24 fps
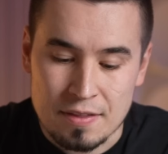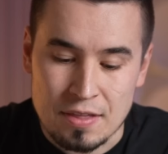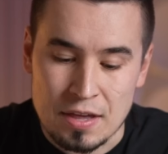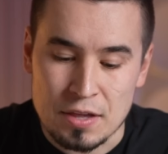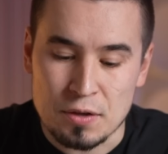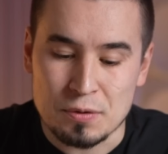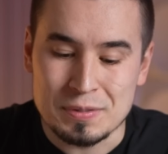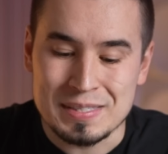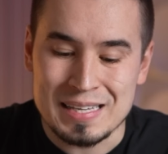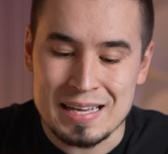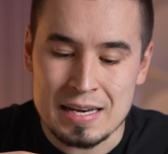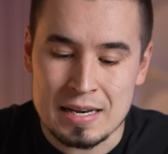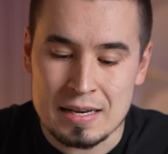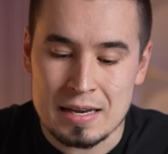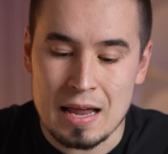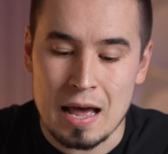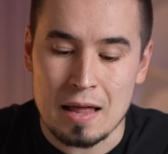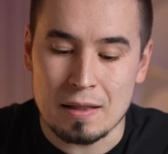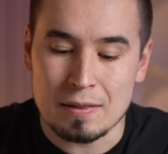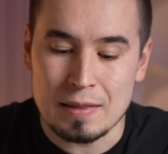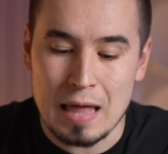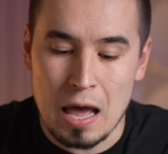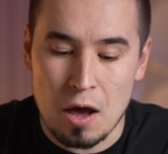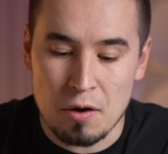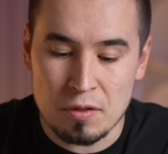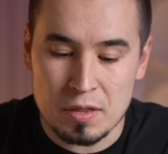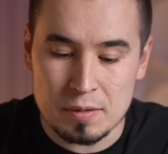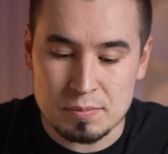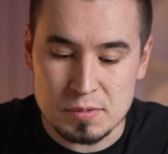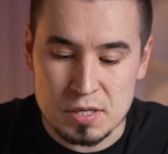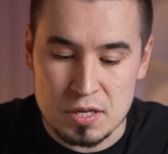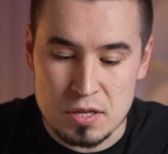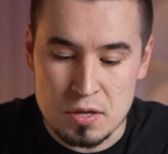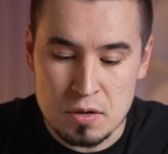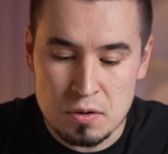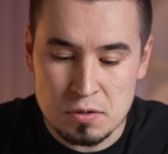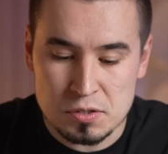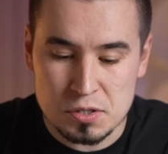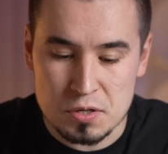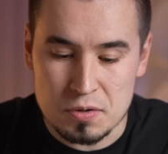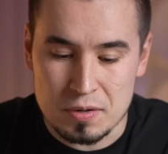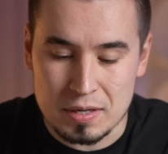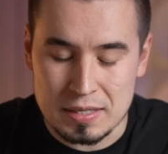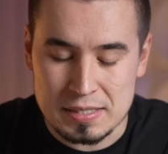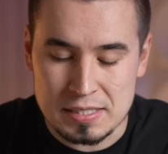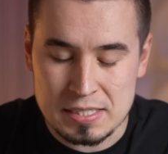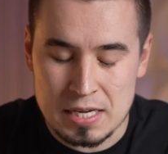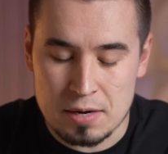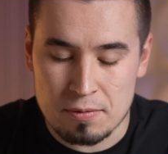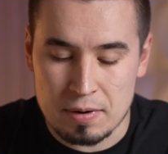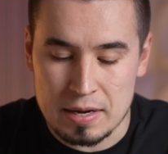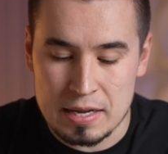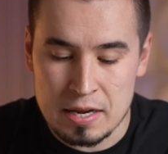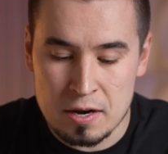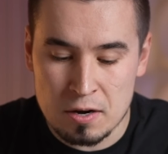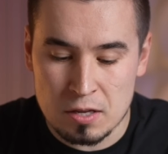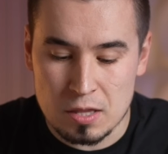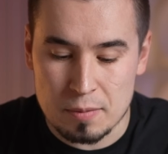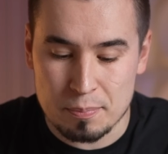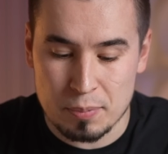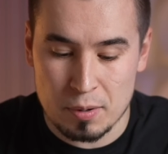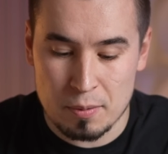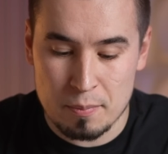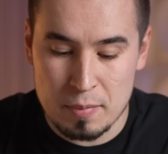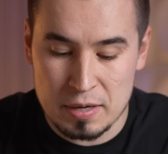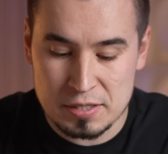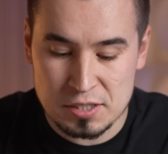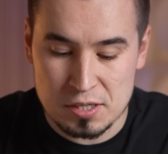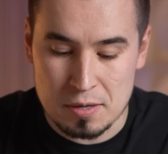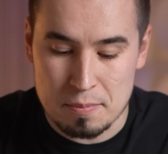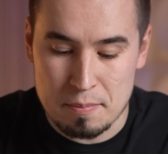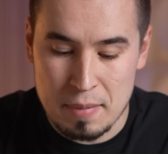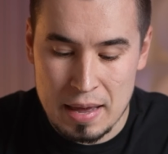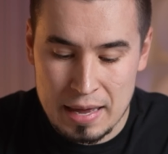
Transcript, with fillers: that you didn't allow them to use. So you can see right here, the permission